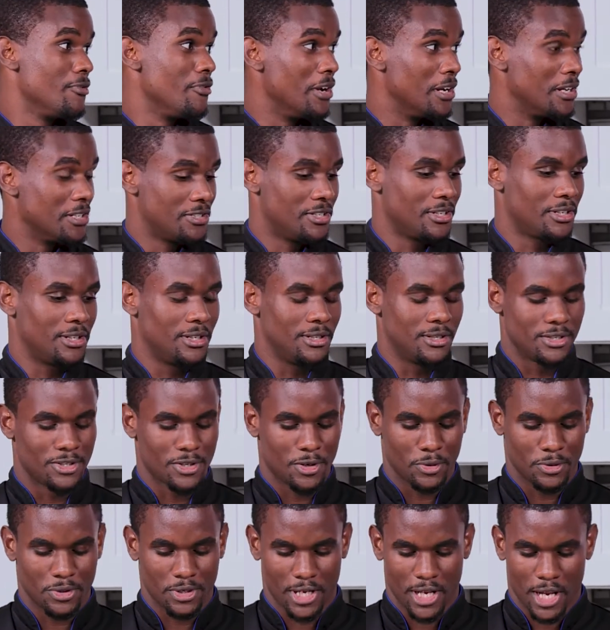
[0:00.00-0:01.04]
Realistically. So
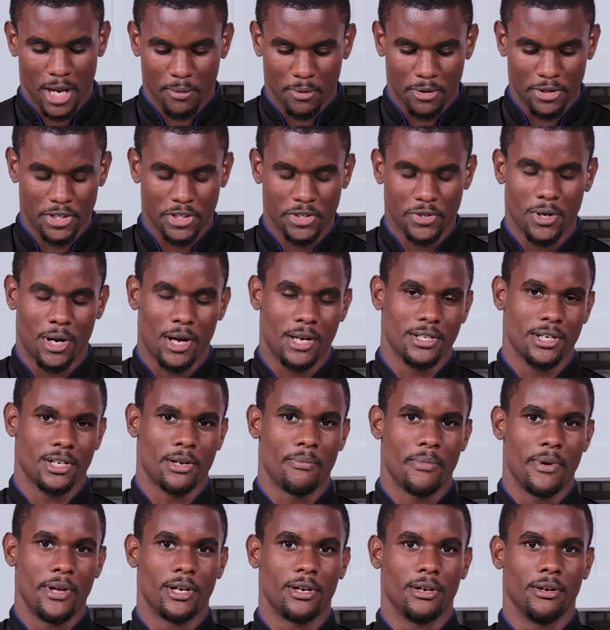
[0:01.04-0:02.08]
today I'm going to teach you guys how to
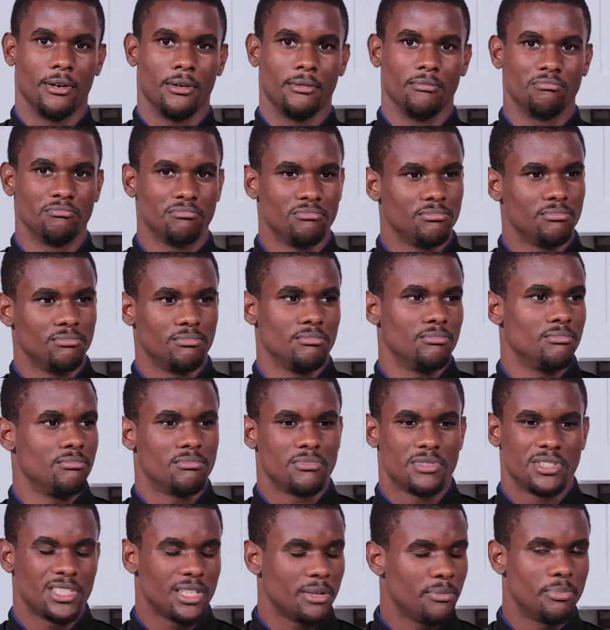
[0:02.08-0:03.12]
make a
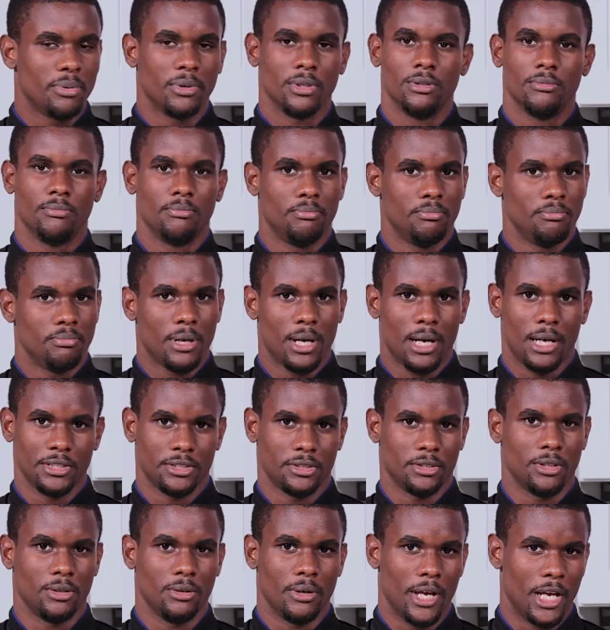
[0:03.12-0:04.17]
simple pasta
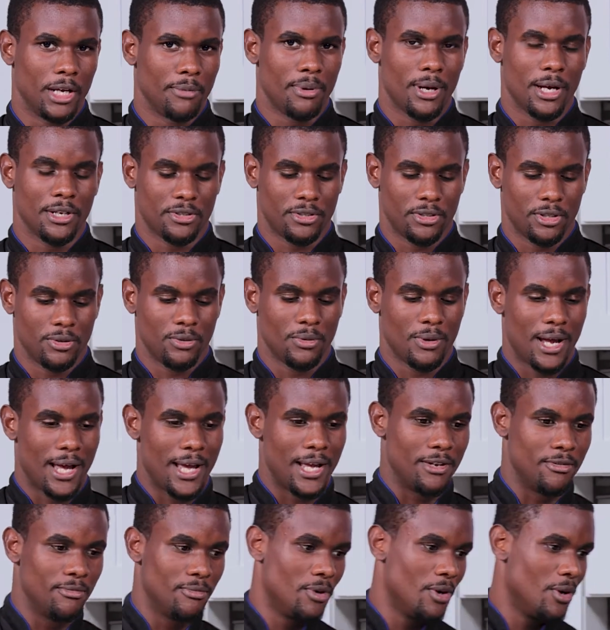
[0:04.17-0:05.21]
dough, egg pasta dough,
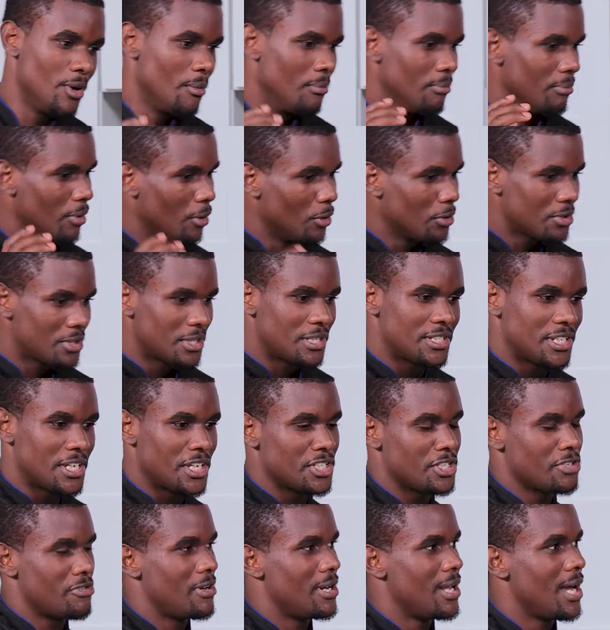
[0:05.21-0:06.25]
and most of these things
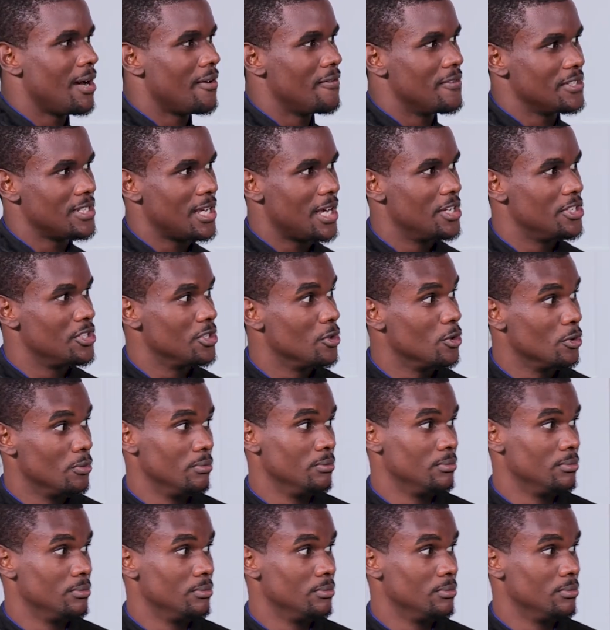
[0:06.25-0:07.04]
you already have inside your home.